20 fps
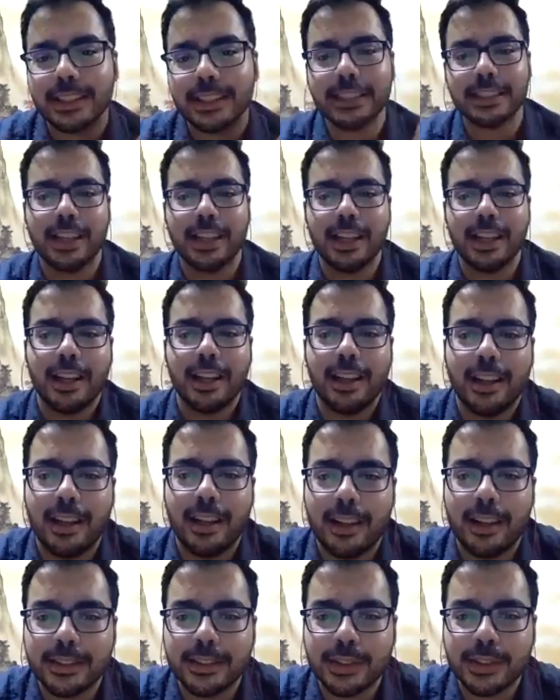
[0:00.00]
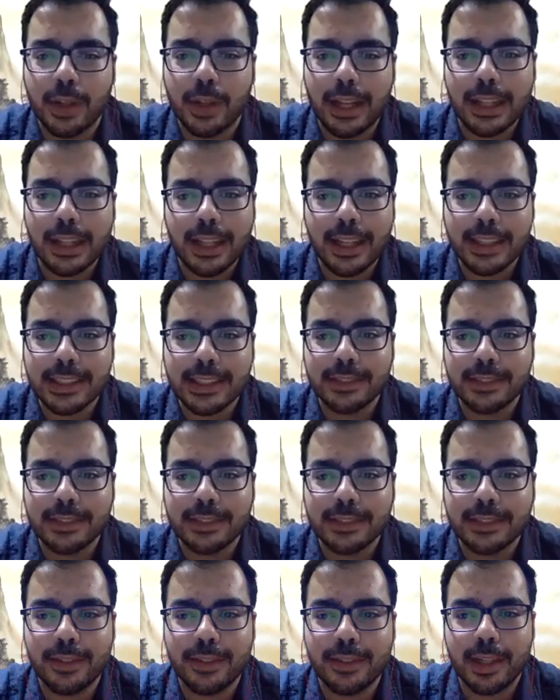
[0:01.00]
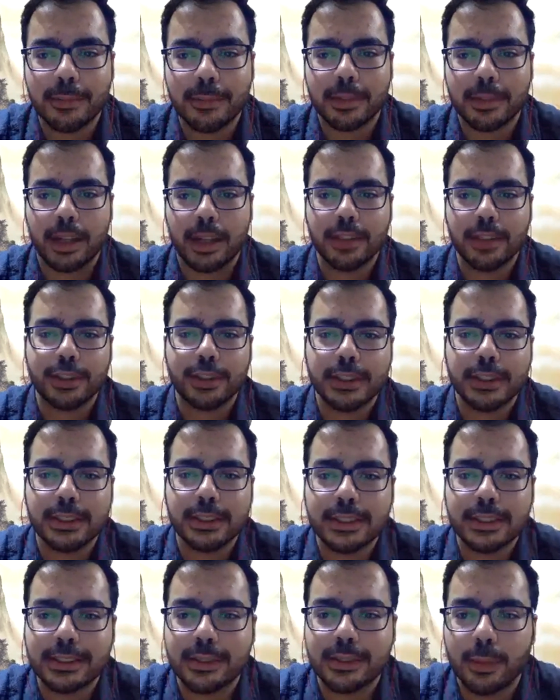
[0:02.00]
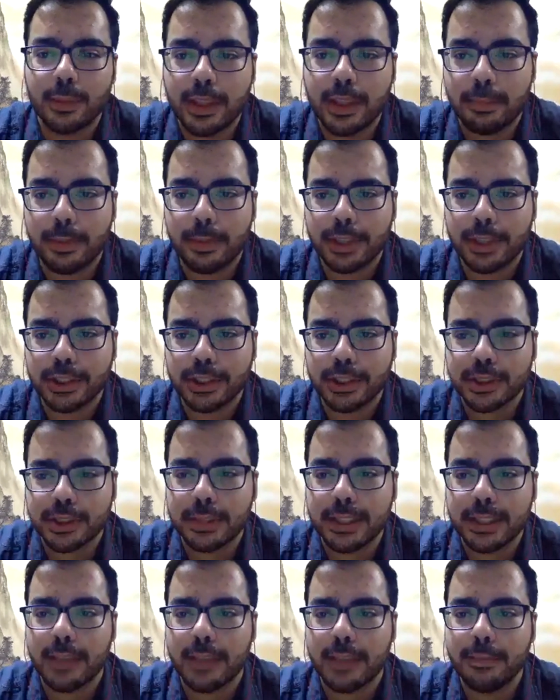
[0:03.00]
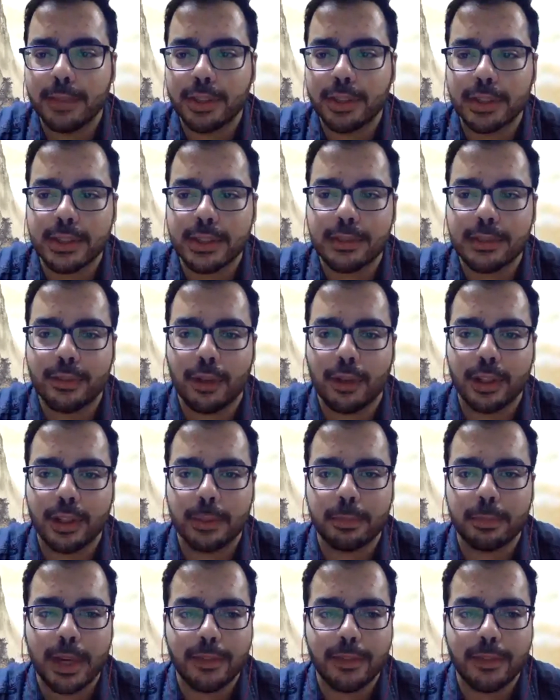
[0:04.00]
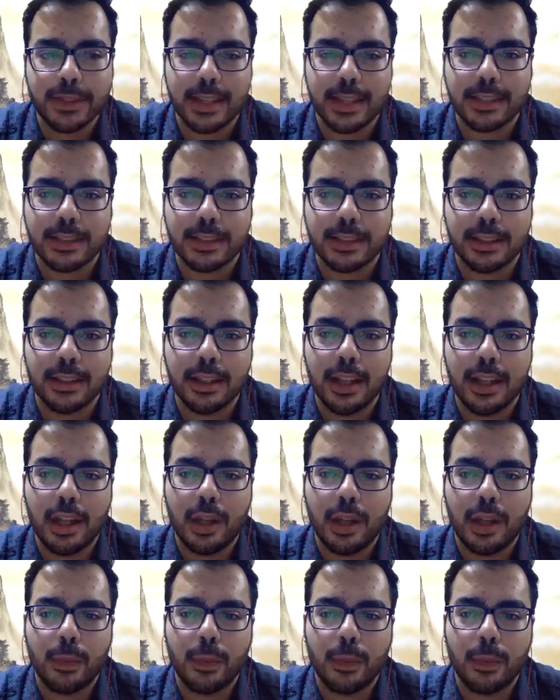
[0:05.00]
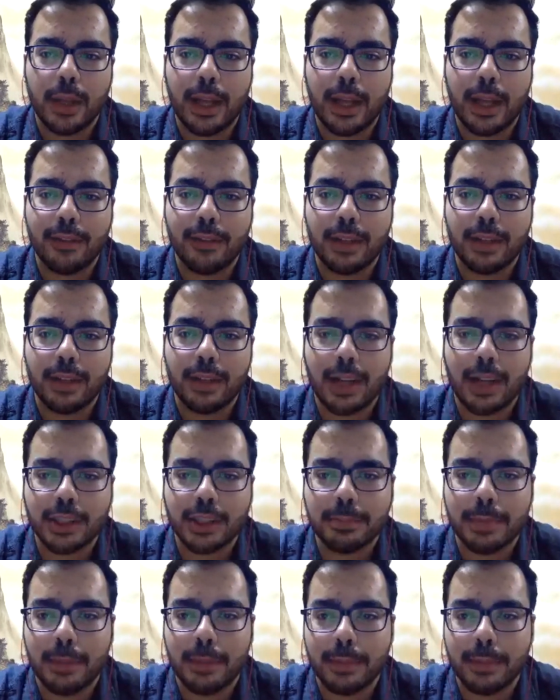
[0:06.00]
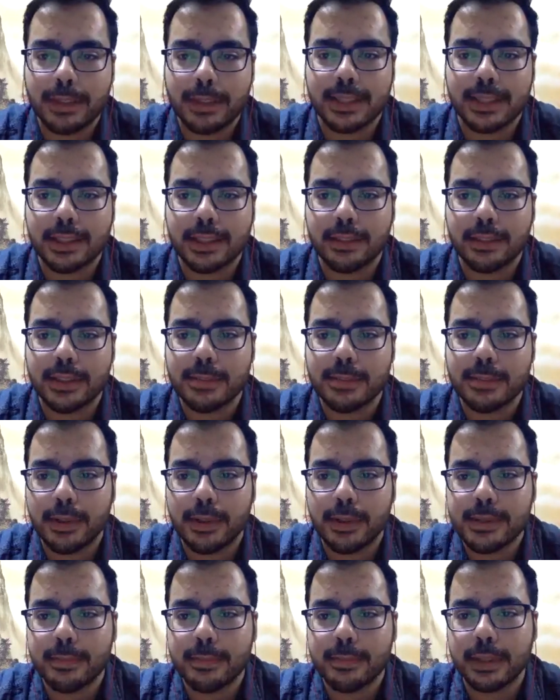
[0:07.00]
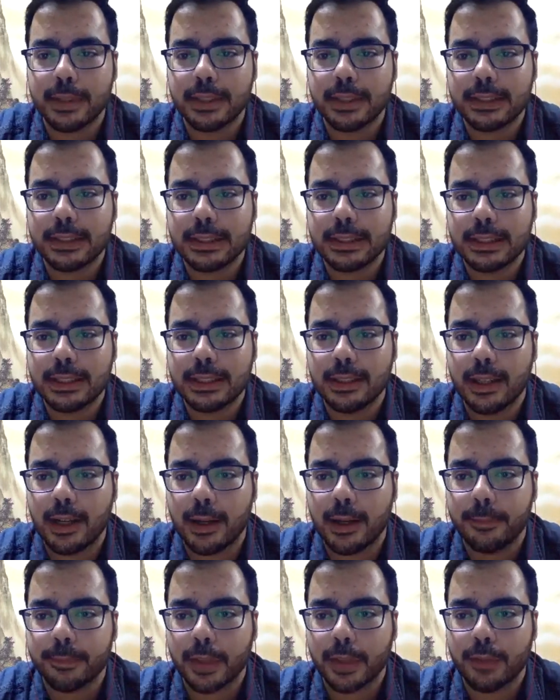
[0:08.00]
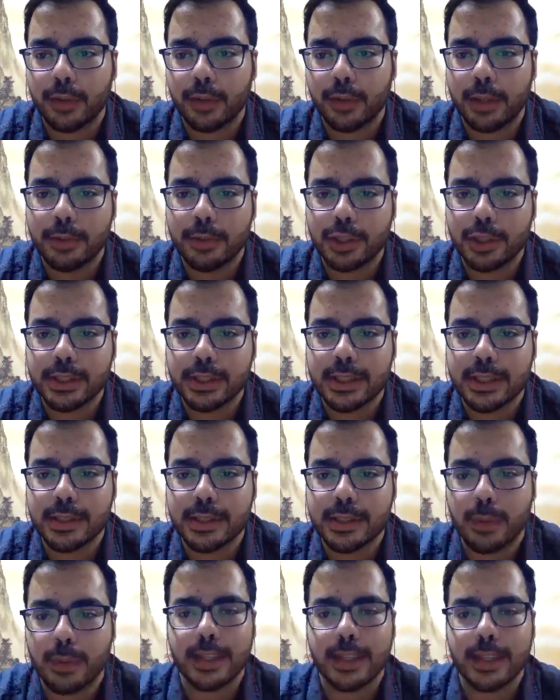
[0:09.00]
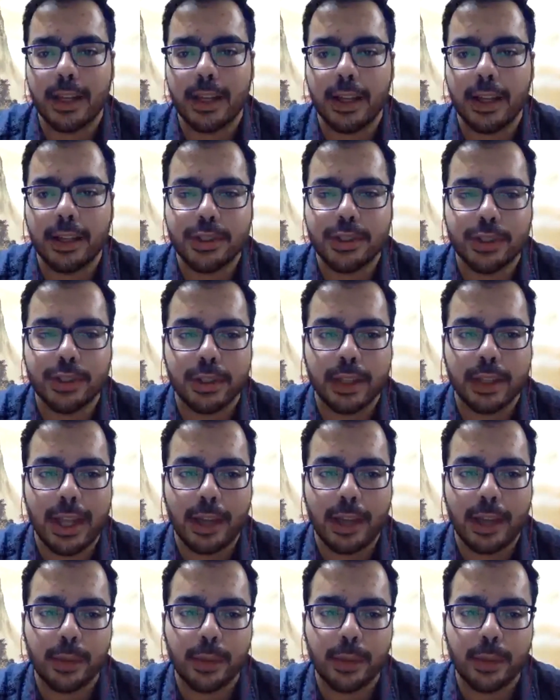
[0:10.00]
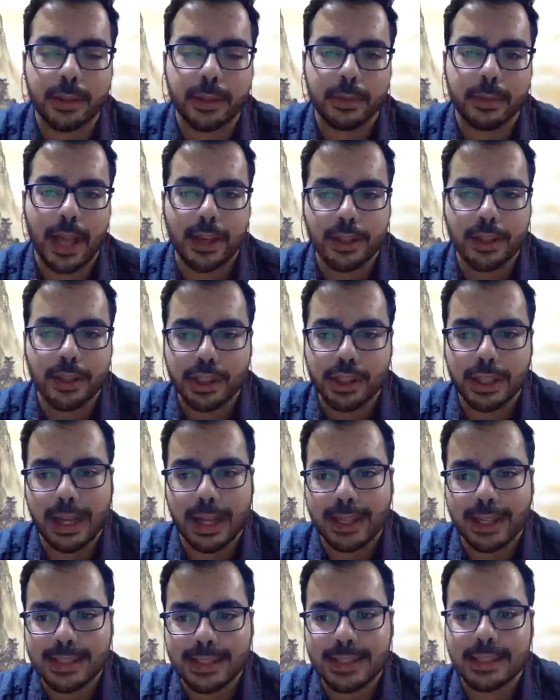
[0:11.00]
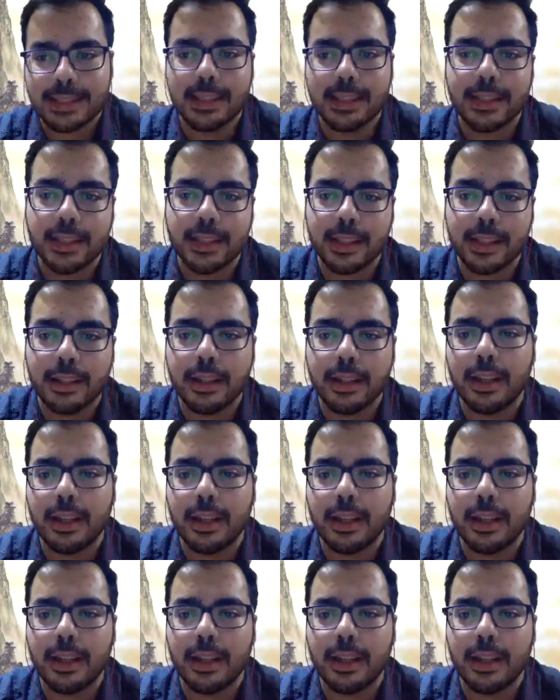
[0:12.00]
is for Jayati. So unlike developed countries where the pressure to mitigate emissions from the private sector, we have a larger public sector responsibility for emissions as well as ensuring equitable energy access in India.